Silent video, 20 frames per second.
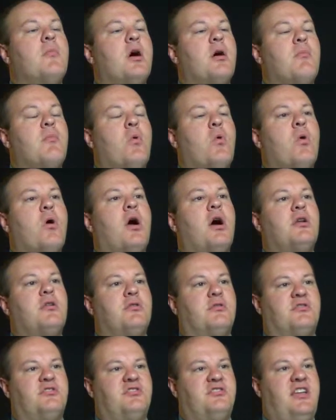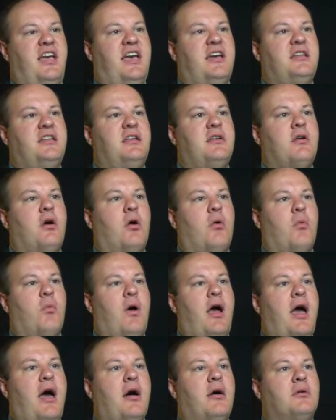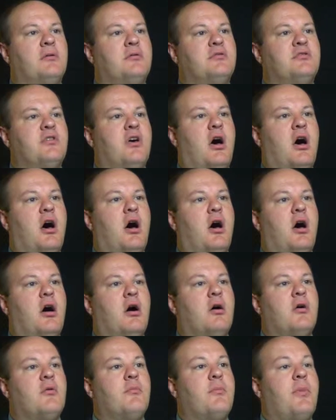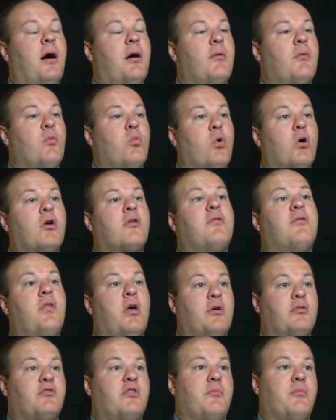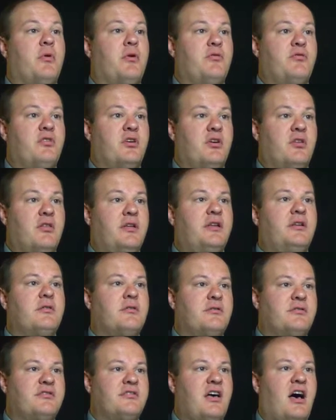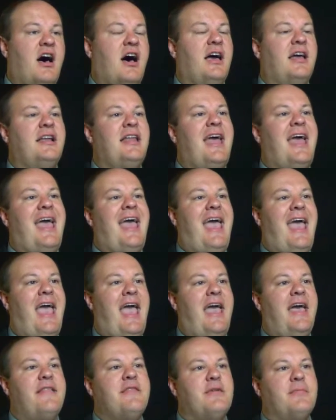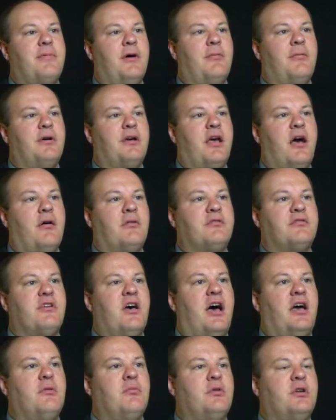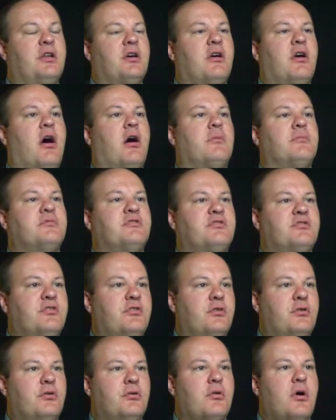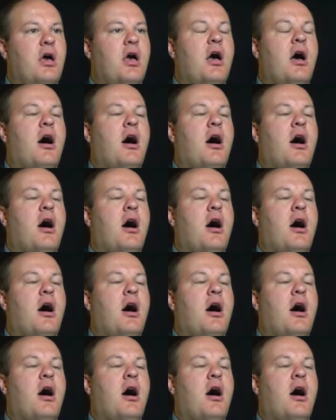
more understanding around workflows on both the clinical side and the public health side when it comes to